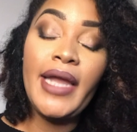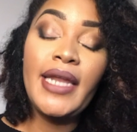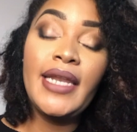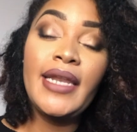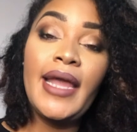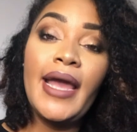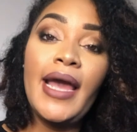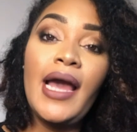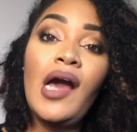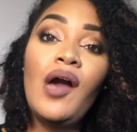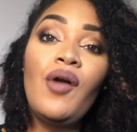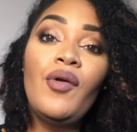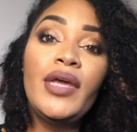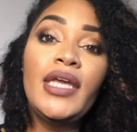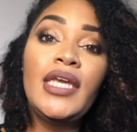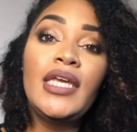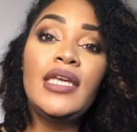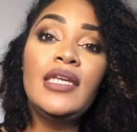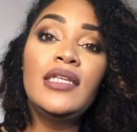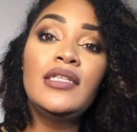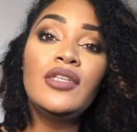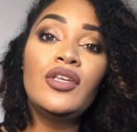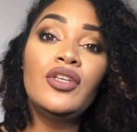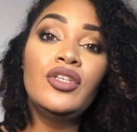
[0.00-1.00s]
now,
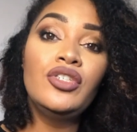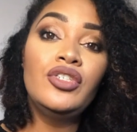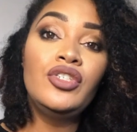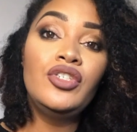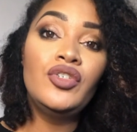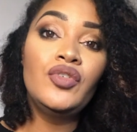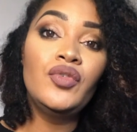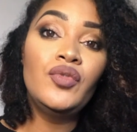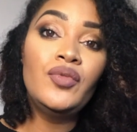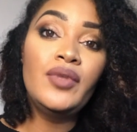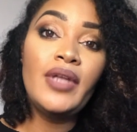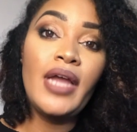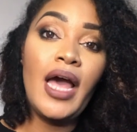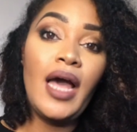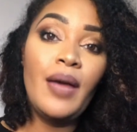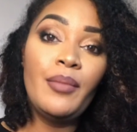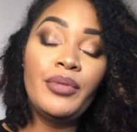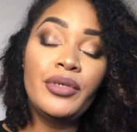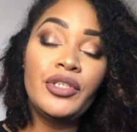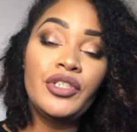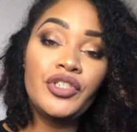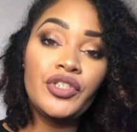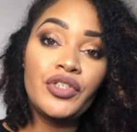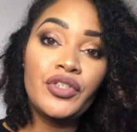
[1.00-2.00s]
is do not
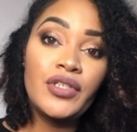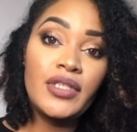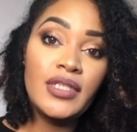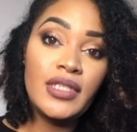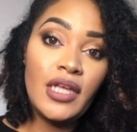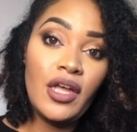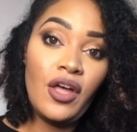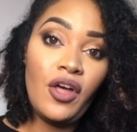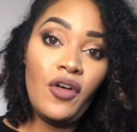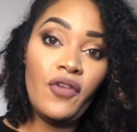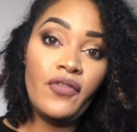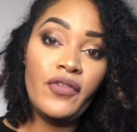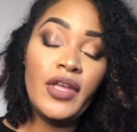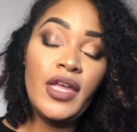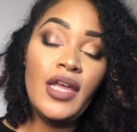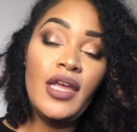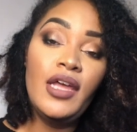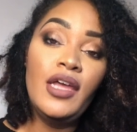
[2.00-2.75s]
put yourself,